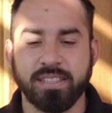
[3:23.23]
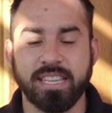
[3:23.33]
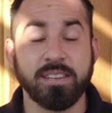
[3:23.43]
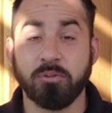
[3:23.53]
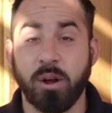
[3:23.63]

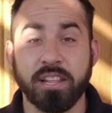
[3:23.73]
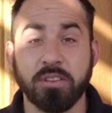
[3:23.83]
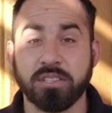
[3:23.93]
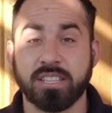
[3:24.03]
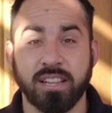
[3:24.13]
didn't want to
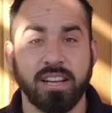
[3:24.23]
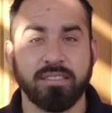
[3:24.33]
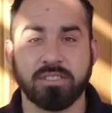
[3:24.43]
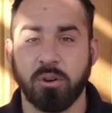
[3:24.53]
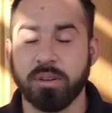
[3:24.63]
use
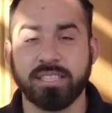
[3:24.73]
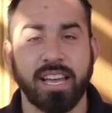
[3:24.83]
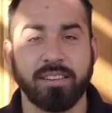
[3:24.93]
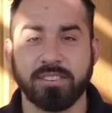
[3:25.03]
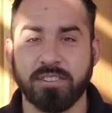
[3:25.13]
gloves, always
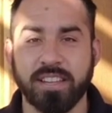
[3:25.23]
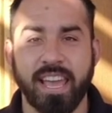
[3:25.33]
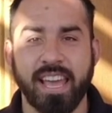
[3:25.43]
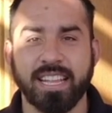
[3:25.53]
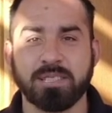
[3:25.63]
had dirty
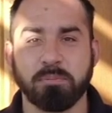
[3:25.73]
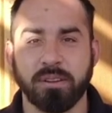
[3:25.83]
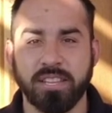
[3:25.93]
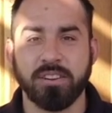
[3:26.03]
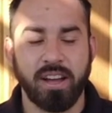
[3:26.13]
hands,
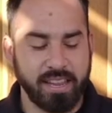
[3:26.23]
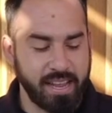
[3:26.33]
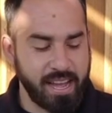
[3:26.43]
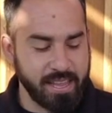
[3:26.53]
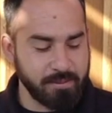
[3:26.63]
but
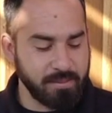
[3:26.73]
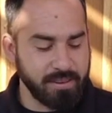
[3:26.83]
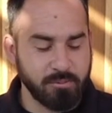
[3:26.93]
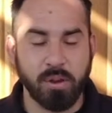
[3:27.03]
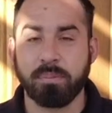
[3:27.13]
I
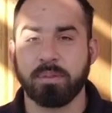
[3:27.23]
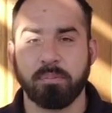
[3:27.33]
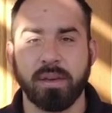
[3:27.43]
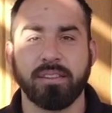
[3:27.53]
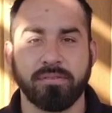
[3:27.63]
reaped the
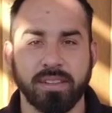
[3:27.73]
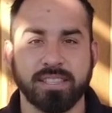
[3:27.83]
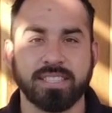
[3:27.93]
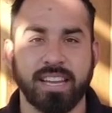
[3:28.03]
benefits.